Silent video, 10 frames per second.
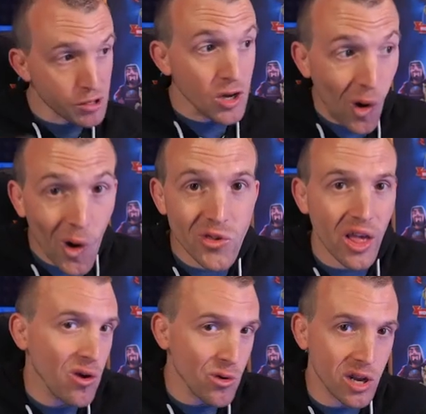Because
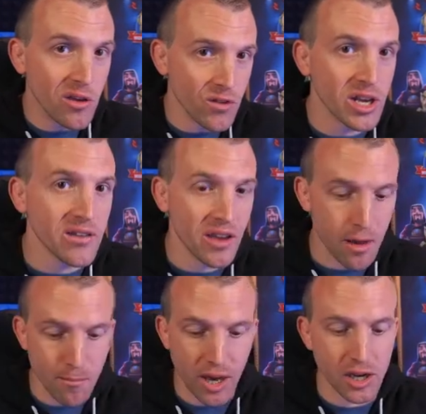they only release a
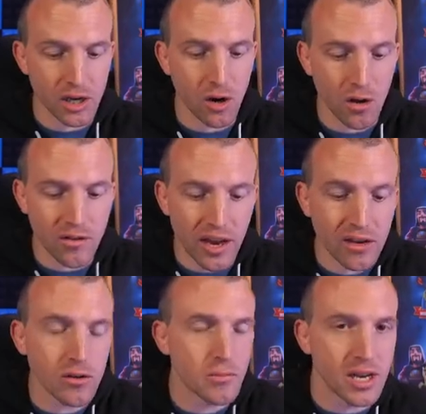major content
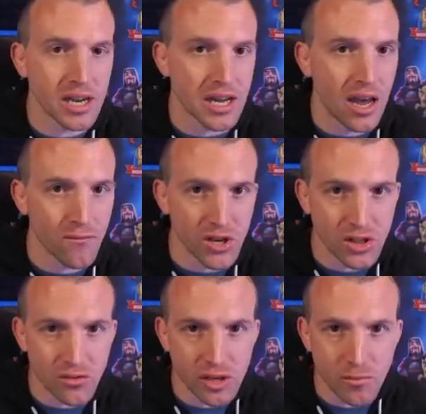update every
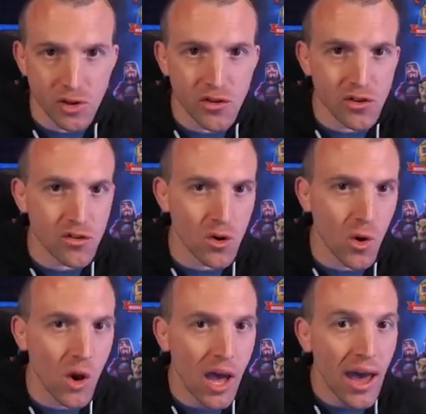3 months or
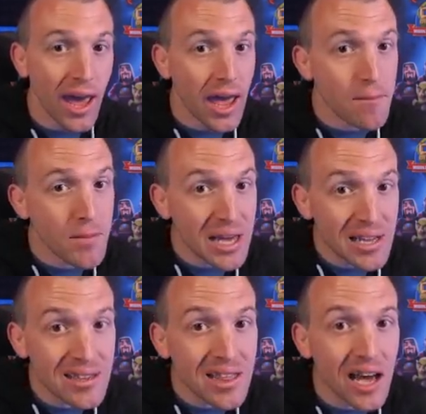so, it
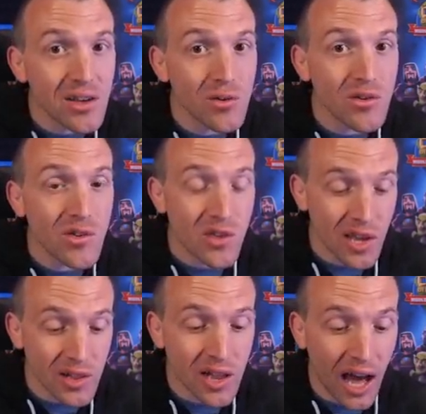means that you
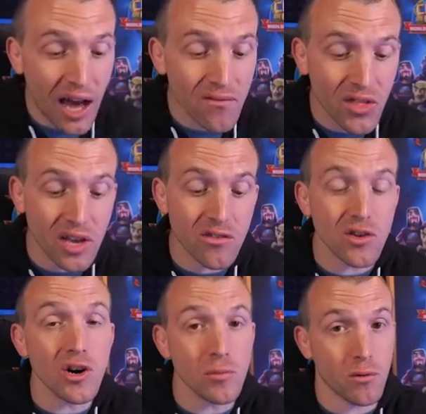still have things
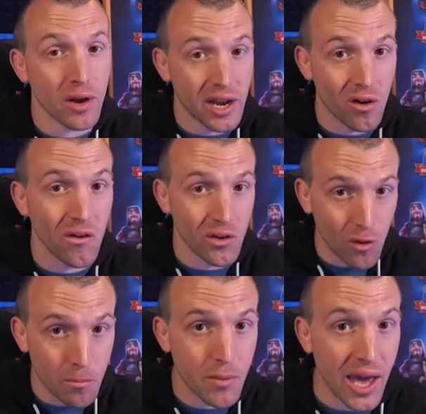to upgrade on
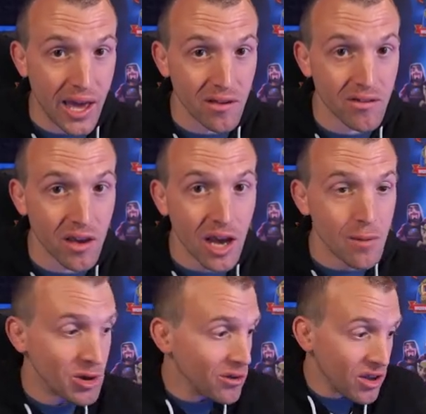your base.
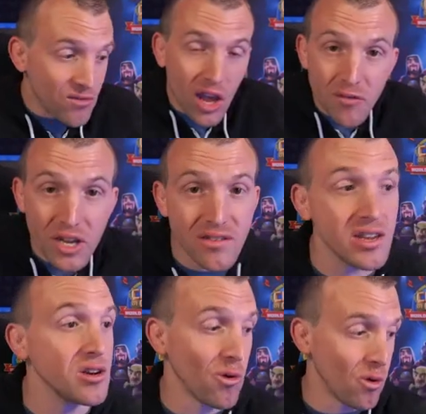Because if they released
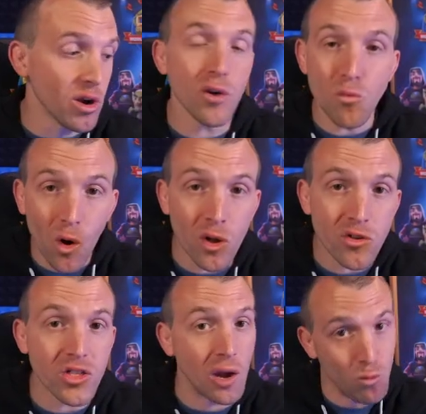it all at
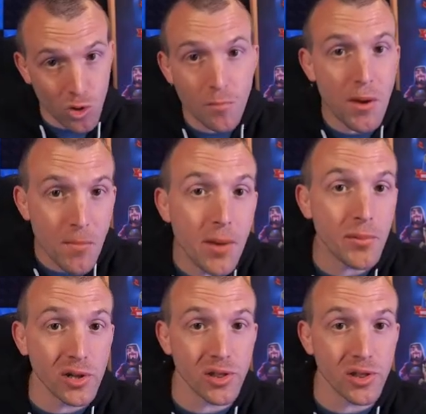once, there would be people